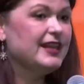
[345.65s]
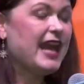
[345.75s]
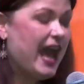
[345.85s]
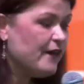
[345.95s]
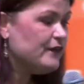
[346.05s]
They
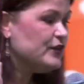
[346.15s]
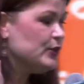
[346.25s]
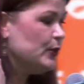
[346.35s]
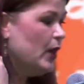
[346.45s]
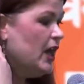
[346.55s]
have
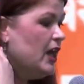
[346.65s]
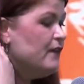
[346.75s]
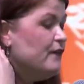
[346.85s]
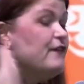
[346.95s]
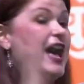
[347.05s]
to
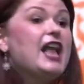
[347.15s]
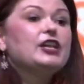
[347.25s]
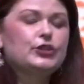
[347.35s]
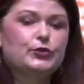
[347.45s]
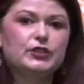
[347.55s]

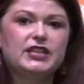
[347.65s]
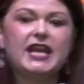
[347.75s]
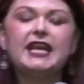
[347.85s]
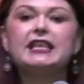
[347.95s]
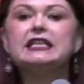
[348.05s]
value
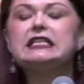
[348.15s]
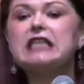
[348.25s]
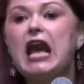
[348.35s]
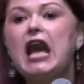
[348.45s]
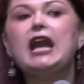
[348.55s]
taking the
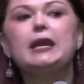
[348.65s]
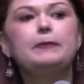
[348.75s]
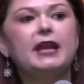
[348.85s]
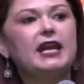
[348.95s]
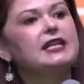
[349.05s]

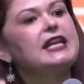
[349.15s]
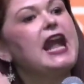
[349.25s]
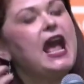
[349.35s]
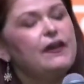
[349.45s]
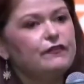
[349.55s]
time and
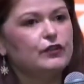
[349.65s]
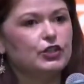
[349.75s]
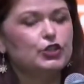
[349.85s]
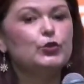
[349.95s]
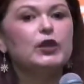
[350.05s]
the
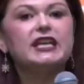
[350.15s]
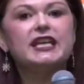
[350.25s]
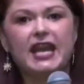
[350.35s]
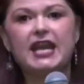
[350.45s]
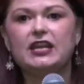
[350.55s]
effort to
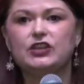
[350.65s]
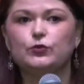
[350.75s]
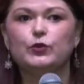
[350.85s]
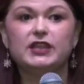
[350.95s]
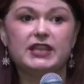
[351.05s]
engage
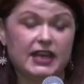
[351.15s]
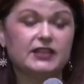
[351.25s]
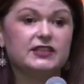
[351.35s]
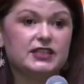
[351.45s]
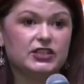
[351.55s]
with the
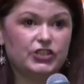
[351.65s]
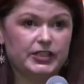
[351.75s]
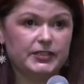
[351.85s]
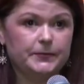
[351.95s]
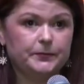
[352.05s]

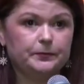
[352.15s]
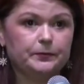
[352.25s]
SDGs.